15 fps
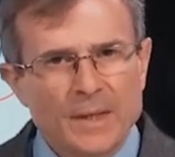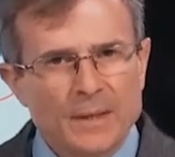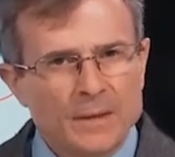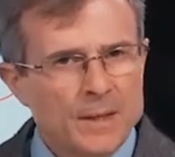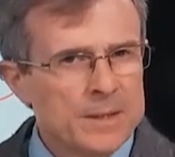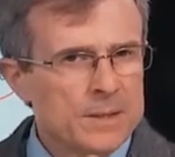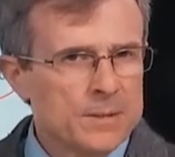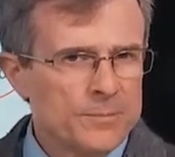
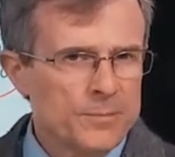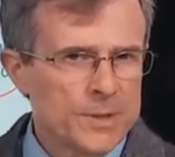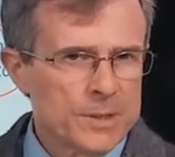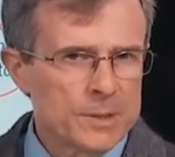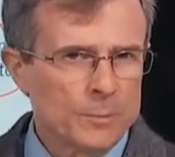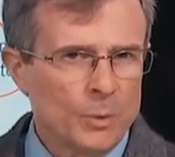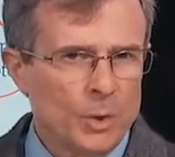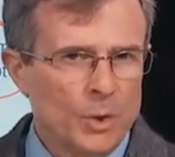then to
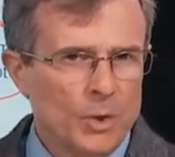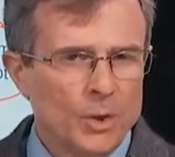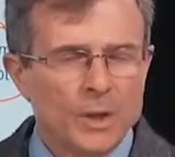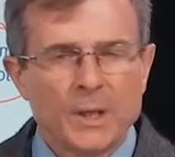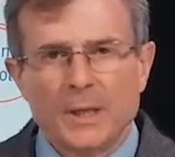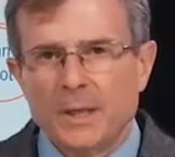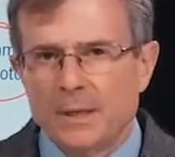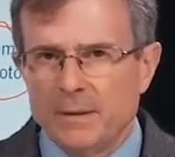visible,
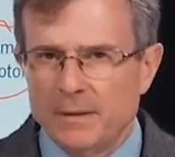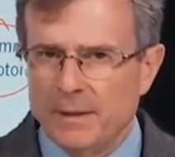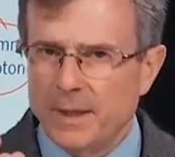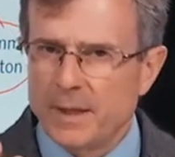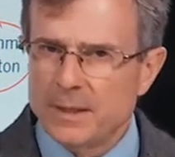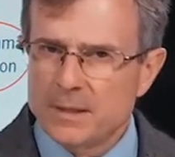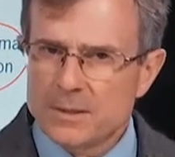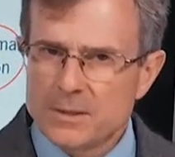
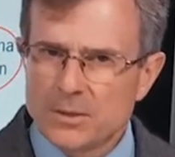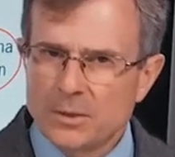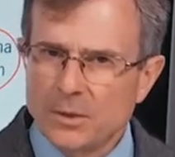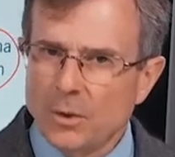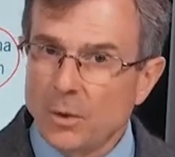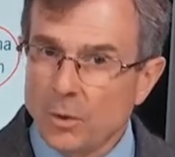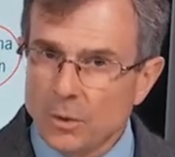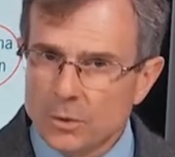then to
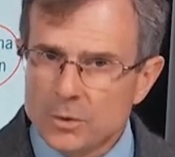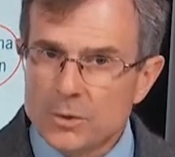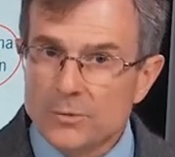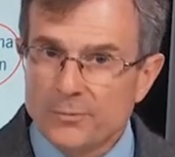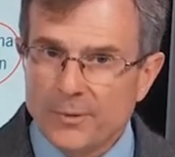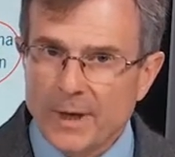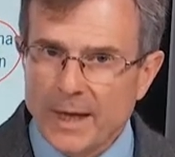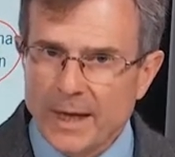
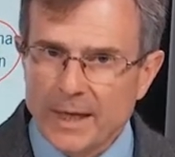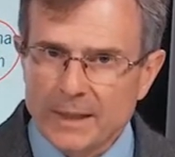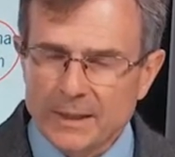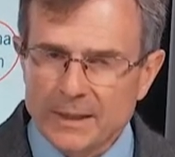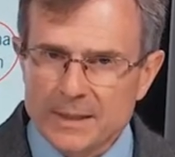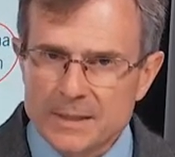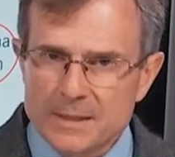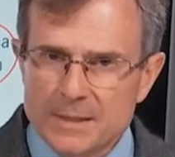
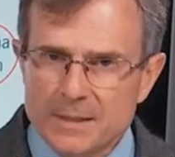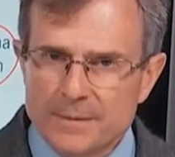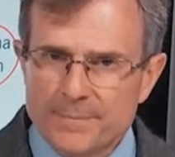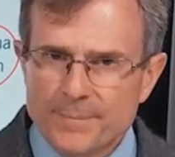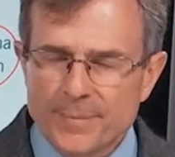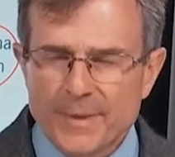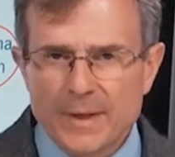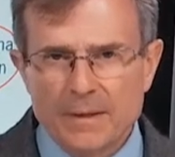ultraviolet,
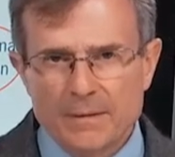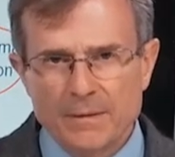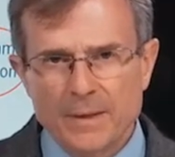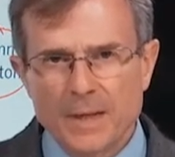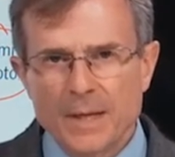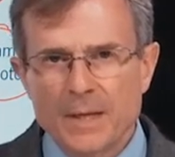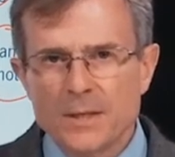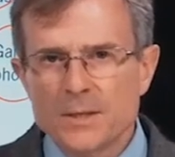
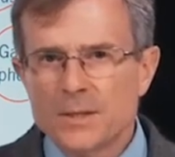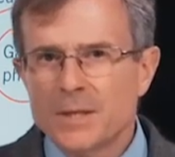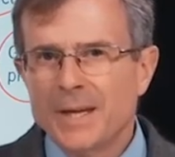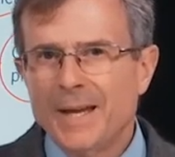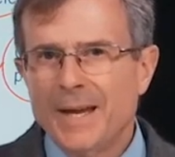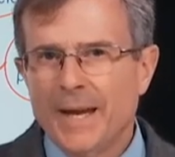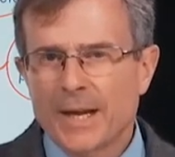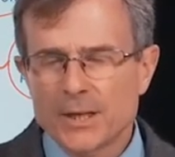then to
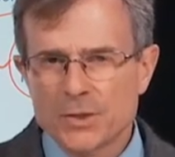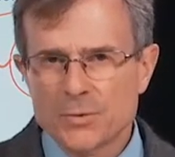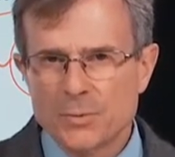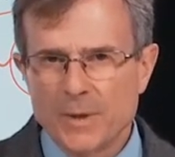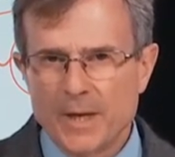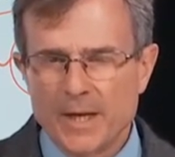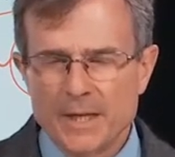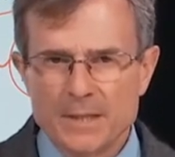
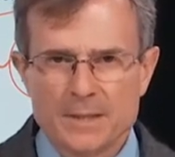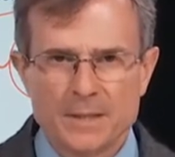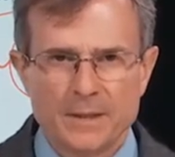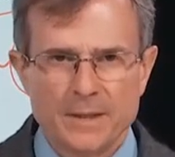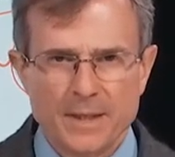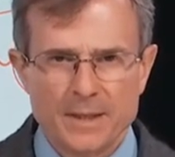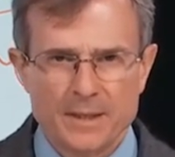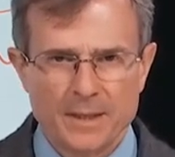X-rays, and
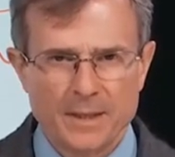then to